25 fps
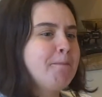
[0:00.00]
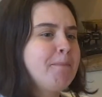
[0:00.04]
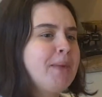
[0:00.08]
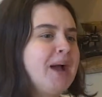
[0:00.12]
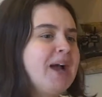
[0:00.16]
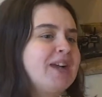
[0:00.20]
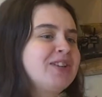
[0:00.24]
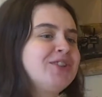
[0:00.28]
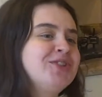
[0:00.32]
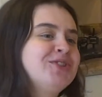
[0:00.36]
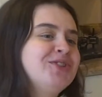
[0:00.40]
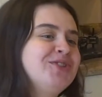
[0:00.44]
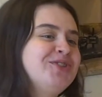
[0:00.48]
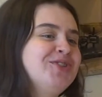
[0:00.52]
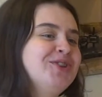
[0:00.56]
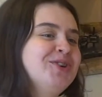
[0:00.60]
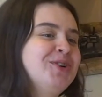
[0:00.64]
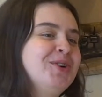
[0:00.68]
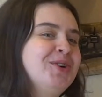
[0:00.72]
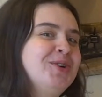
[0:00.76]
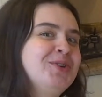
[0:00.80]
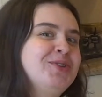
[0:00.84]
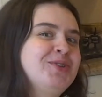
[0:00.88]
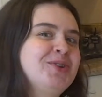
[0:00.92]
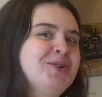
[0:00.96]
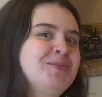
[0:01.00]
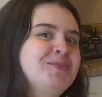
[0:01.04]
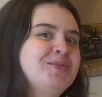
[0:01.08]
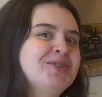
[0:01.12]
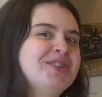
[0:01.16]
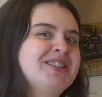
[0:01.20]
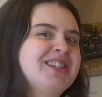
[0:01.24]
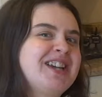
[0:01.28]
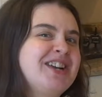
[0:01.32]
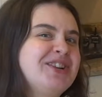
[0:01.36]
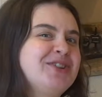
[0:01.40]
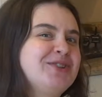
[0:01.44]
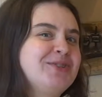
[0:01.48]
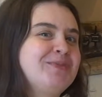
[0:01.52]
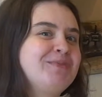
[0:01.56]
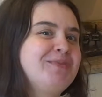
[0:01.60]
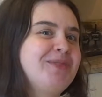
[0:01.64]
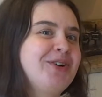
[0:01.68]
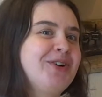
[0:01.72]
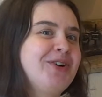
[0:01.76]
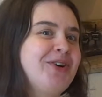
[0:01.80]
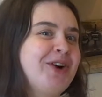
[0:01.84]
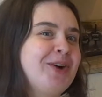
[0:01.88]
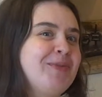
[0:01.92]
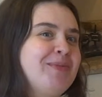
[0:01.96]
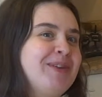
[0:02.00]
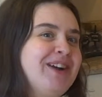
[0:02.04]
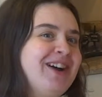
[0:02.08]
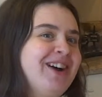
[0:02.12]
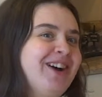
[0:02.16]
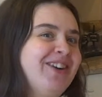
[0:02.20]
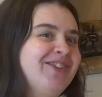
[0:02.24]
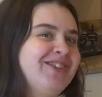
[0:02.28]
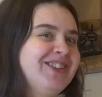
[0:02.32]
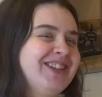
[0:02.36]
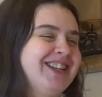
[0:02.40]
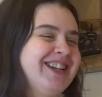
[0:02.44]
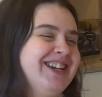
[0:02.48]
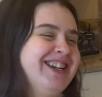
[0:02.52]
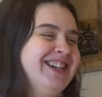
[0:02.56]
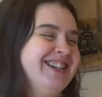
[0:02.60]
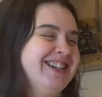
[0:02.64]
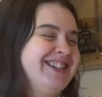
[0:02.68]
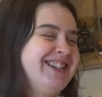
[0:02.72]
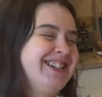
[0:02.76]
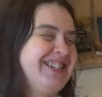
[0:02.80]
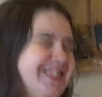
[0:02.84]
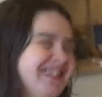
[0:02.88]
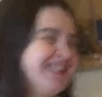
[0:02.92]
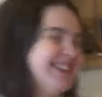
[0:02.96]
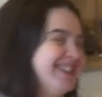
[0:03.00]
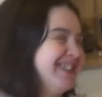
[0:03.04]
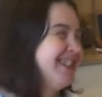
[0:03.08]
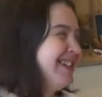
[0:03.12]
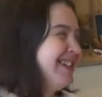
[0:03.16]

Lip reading: back to your new normal scheduled programming after this.